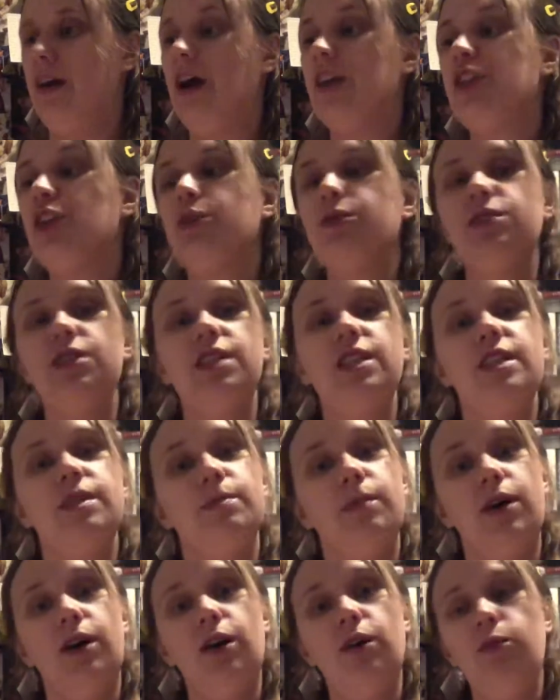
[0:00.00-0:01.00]
There was a
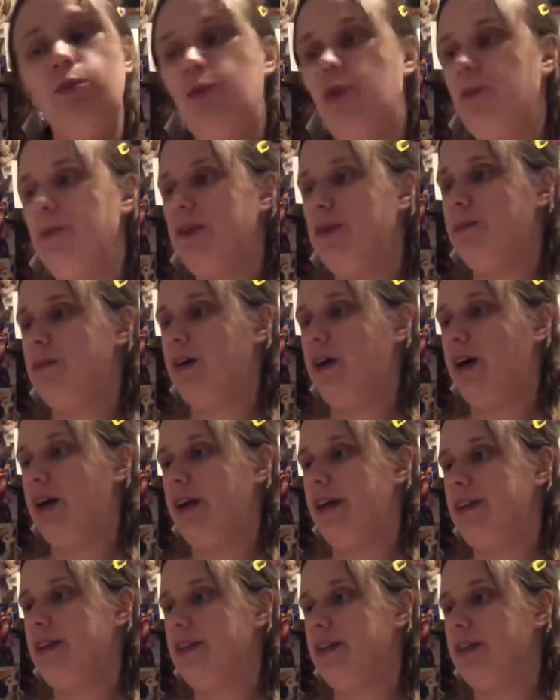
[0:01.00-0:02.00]
small woman
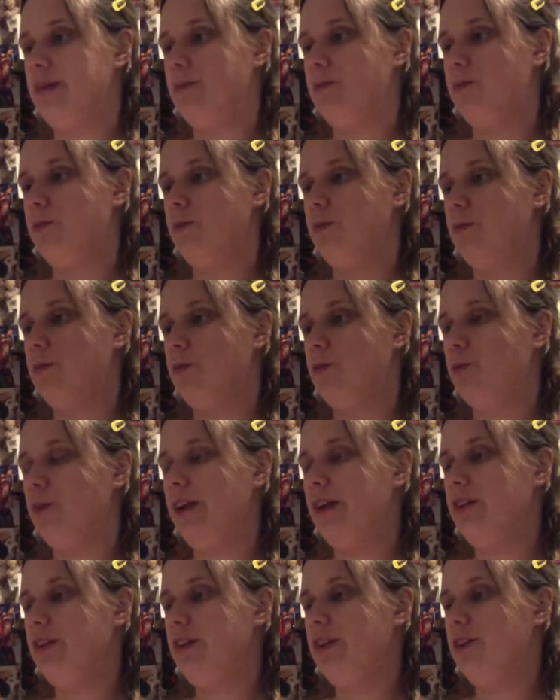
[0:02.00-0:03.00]
behind him,
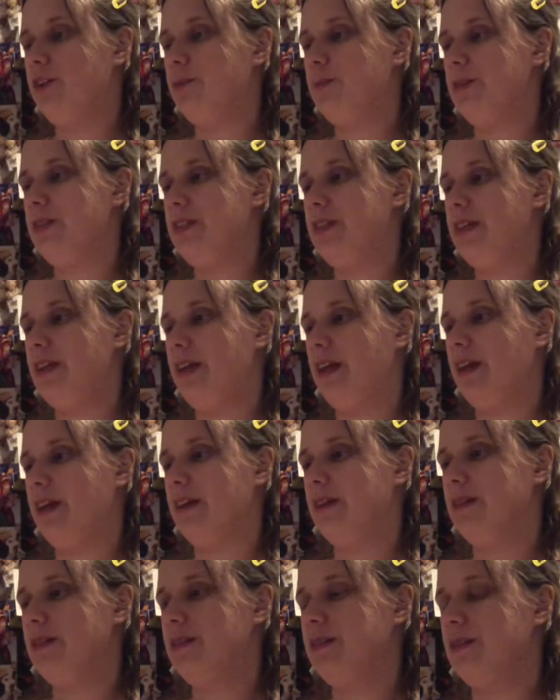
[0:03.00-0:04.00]
wringing her petite
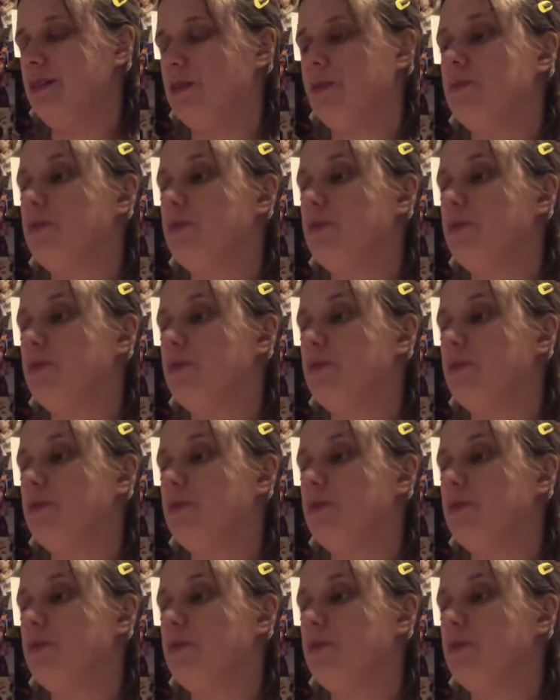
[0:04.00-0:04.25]
hands.